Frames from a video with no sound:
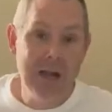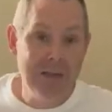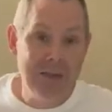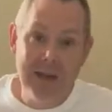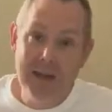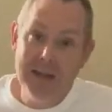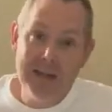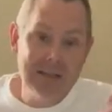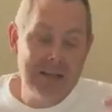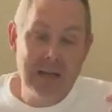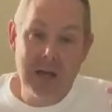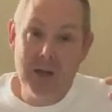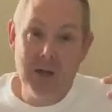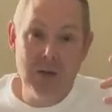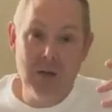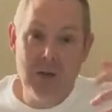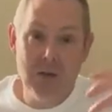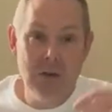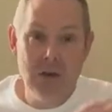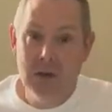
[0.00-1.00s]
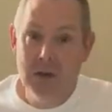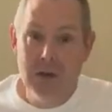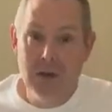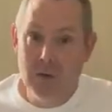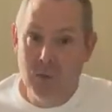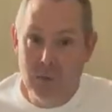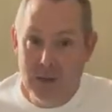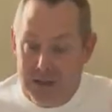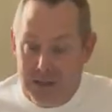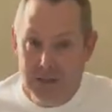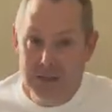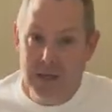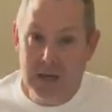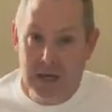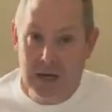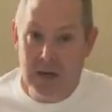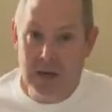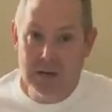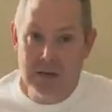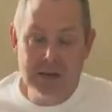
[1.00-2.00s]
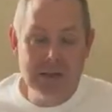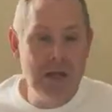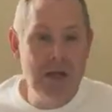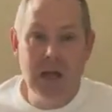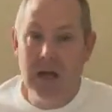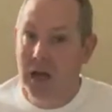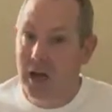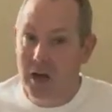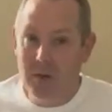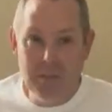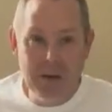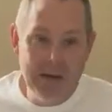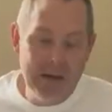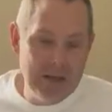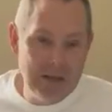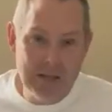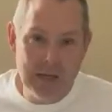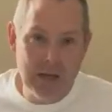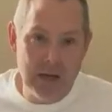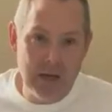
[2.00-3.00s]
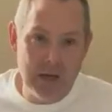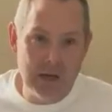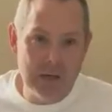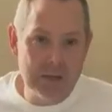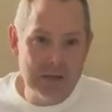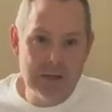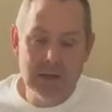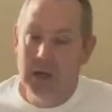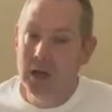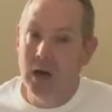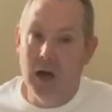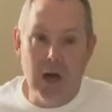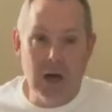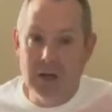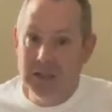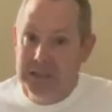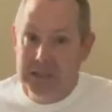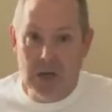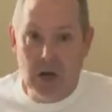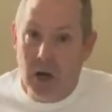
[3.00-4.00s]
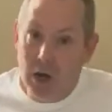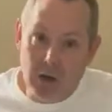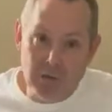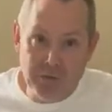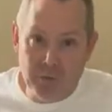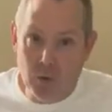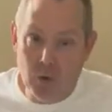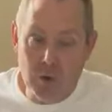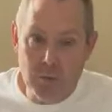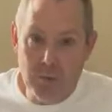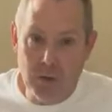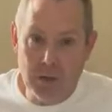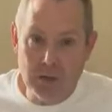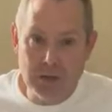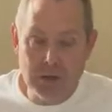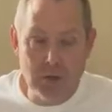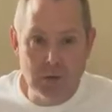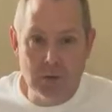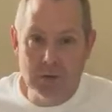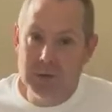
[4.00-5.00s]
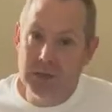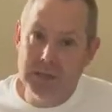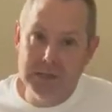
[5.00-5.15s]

They didn't tell you which tears, how many tears, or is it all 4 muscles?